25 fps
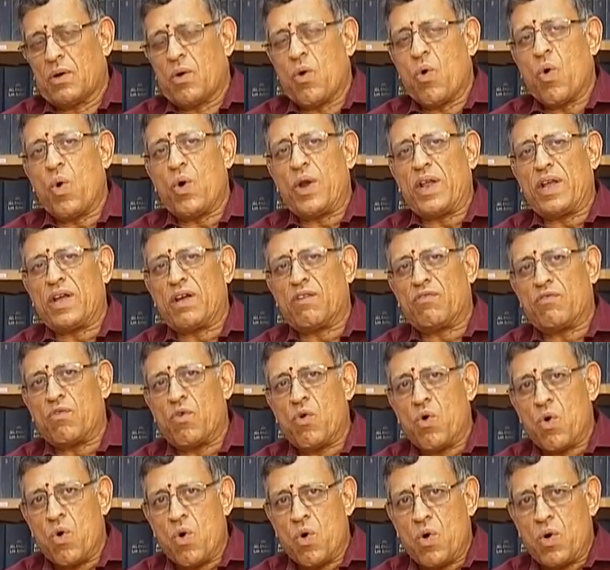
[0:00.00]
hoarding of
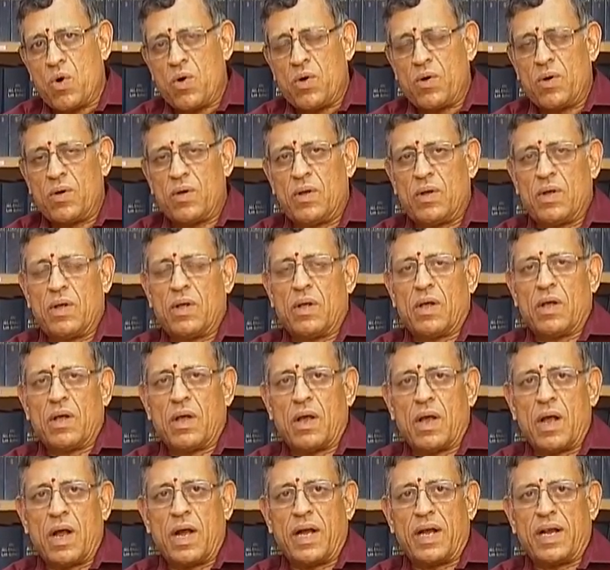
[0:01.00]
gold
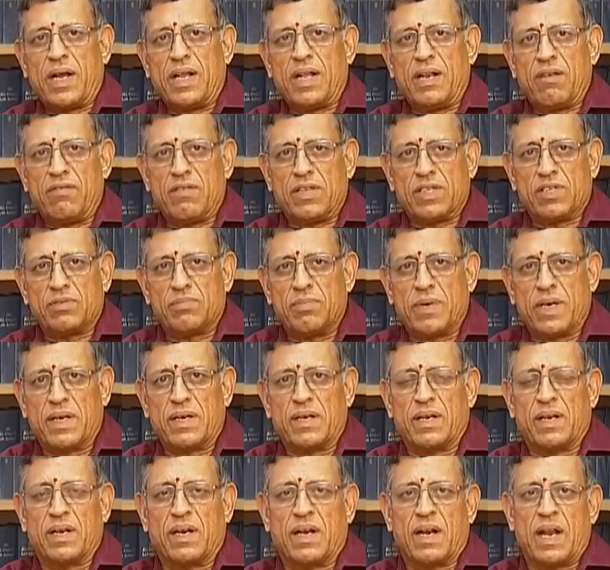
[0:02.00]
and
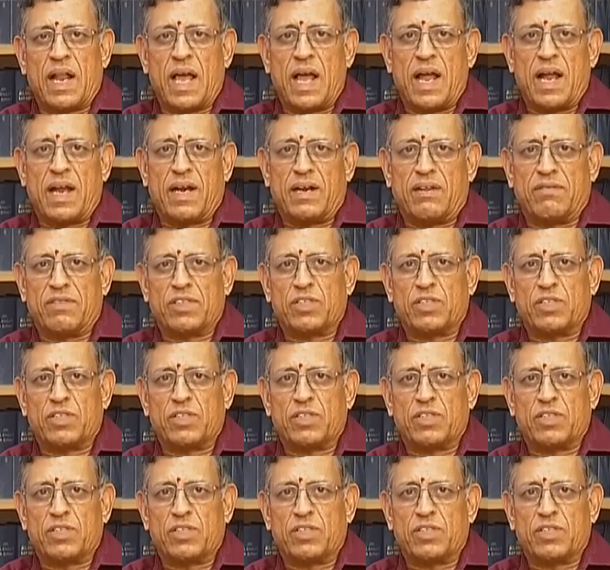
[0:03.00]
investment in land,